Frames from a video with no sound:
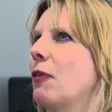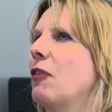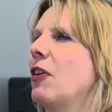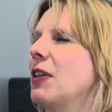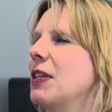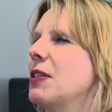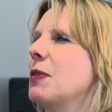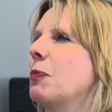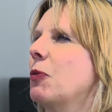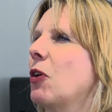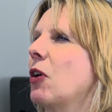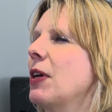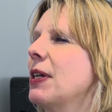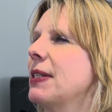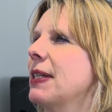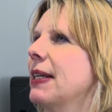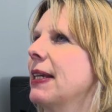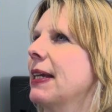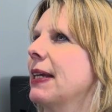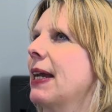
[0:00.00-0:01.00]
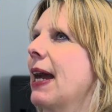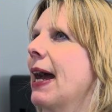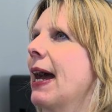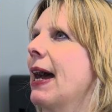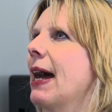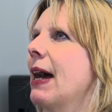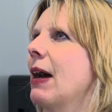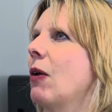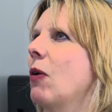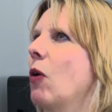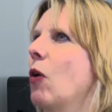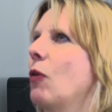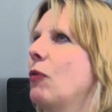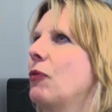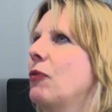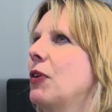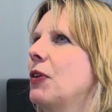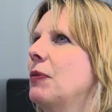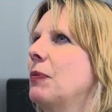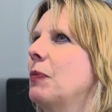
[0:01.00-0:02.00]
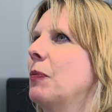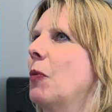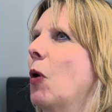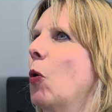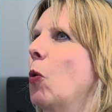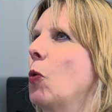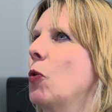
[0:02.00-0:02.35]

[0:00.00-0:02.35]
it surprising how often